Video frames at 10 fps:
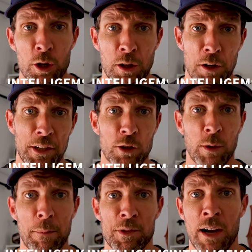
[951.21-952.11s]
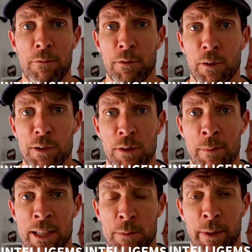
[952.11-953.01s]
You can also get 20% off your first 3
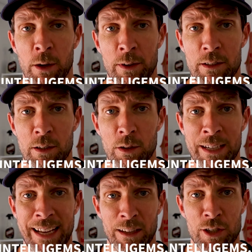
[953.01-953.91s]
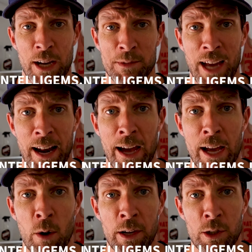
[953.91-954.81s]
months by going to
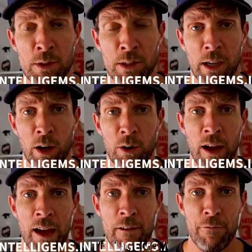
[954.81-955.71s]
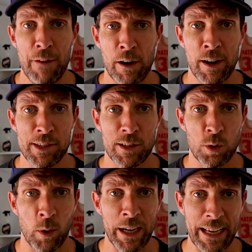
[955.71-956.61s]
intelligems.io and using the code
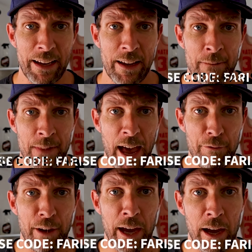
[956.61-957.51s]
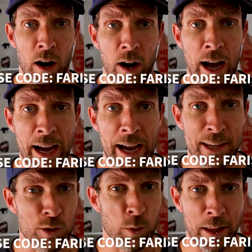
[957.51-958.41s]
FARIS20.
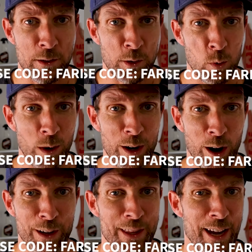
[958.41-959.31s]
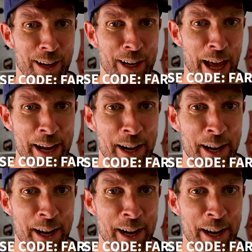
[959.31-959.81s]
FARIS20. There's only one R in there and an A,